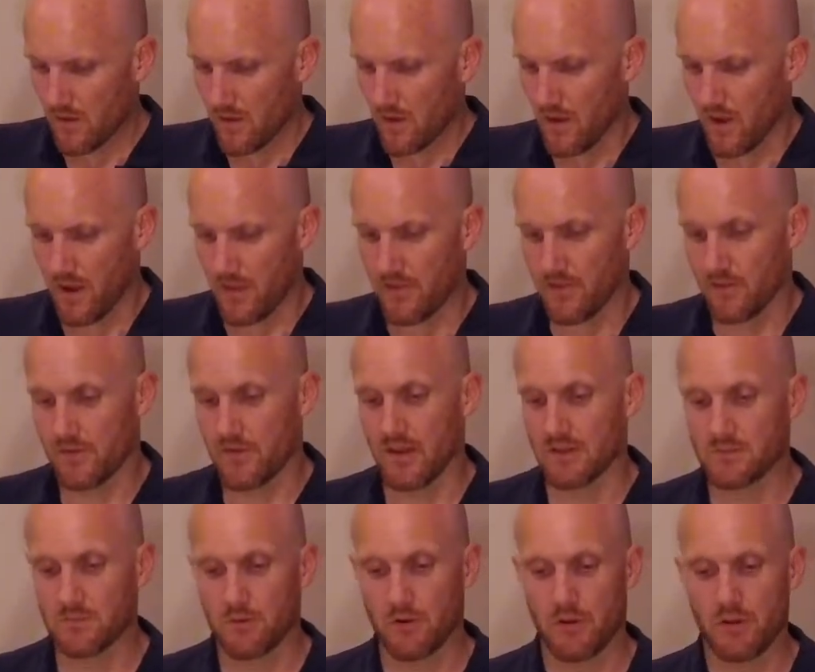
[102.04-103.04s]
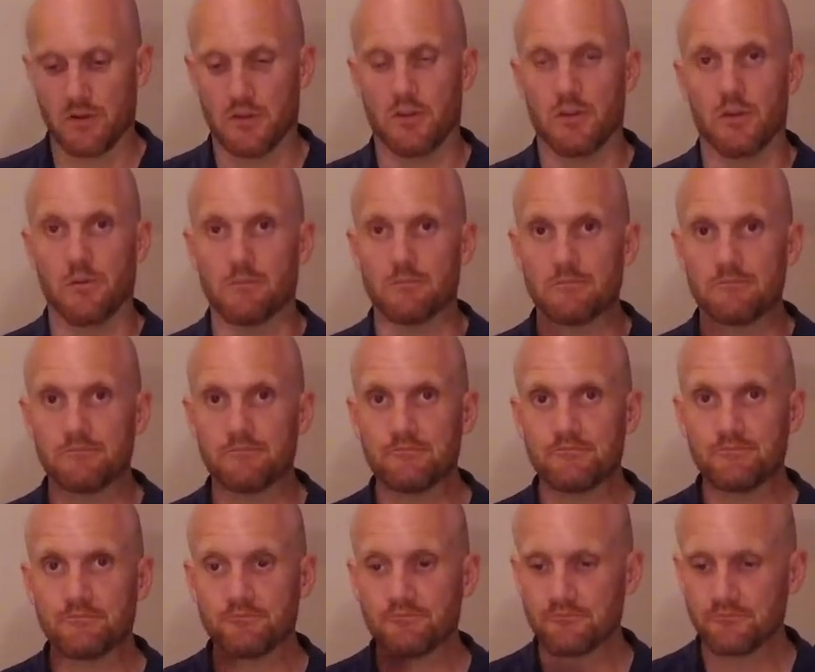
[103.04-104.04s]
I think that's pretty good,
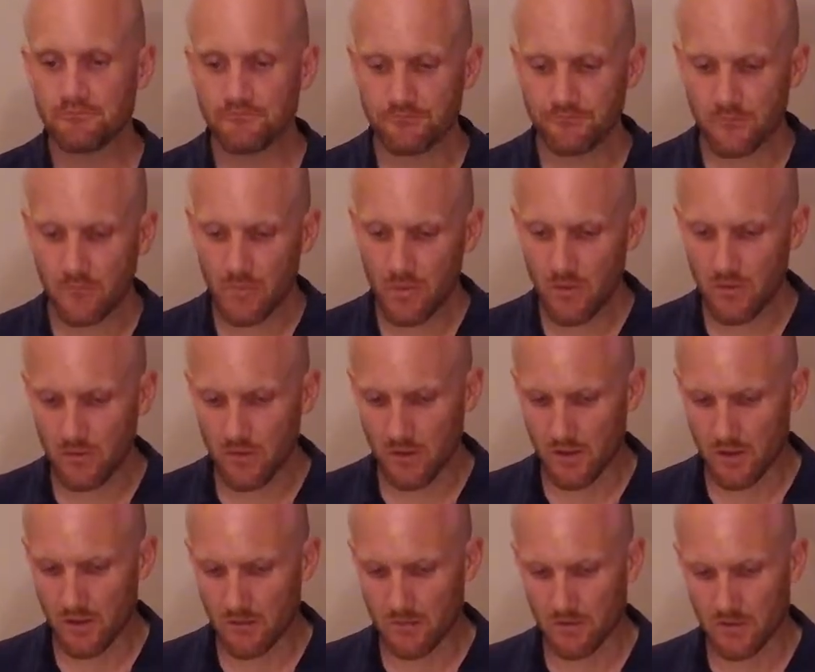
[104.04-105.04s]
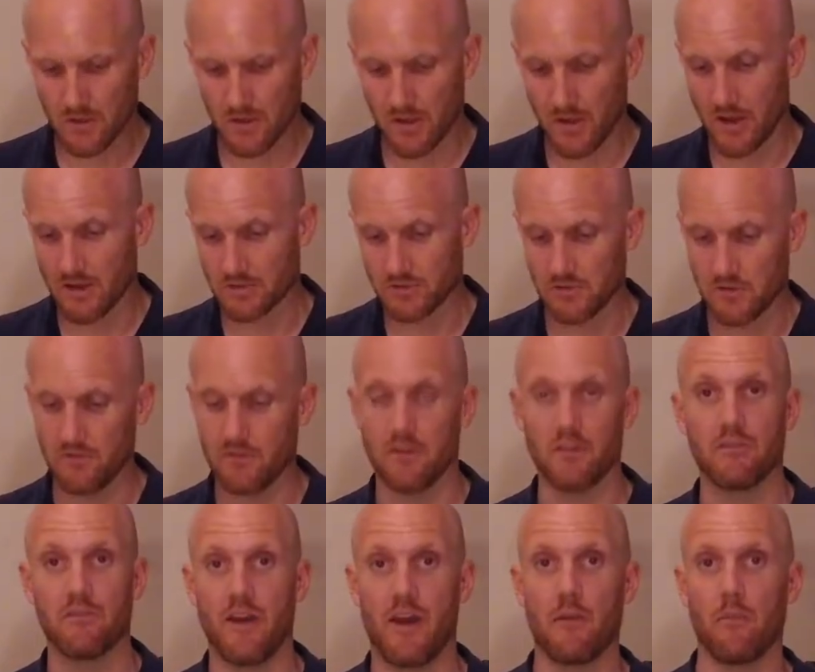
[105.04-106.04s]
that you can actually fit a
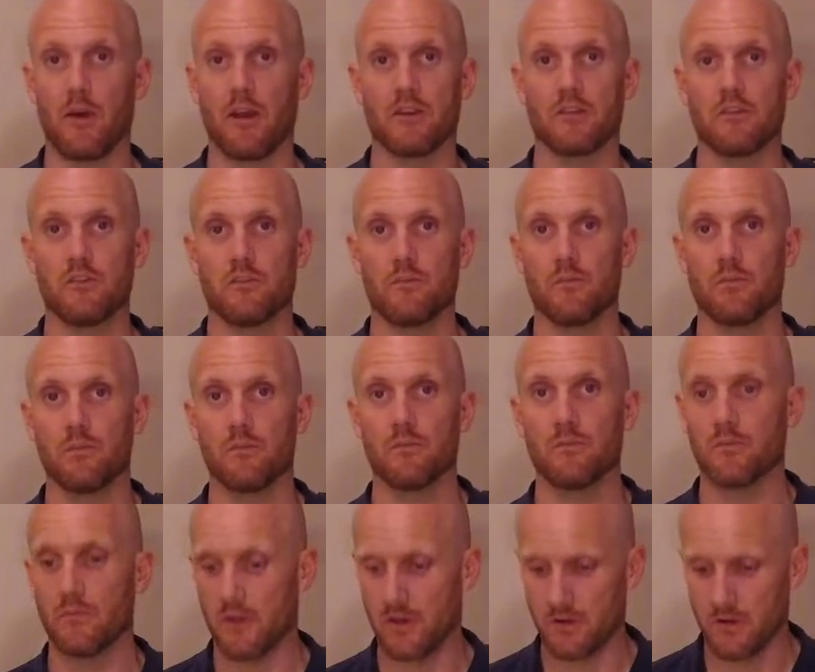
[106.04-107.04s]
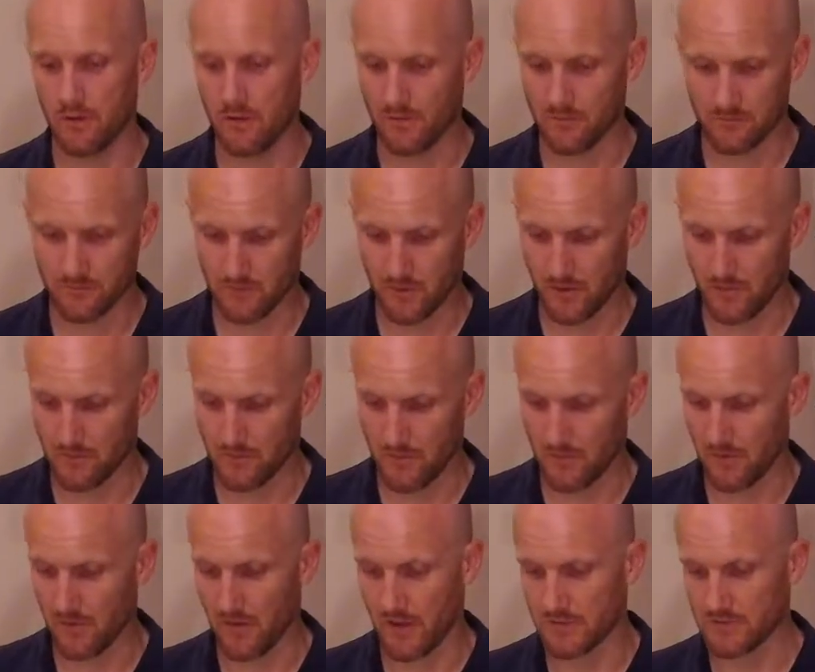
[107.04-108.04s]
Fatbike tube in here. I
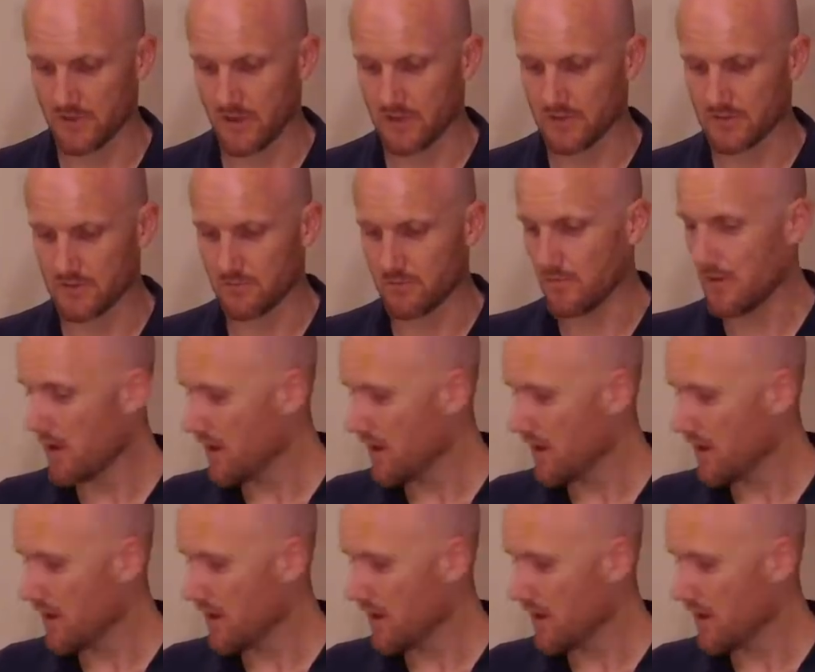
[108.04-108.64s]
mean, that's awesome.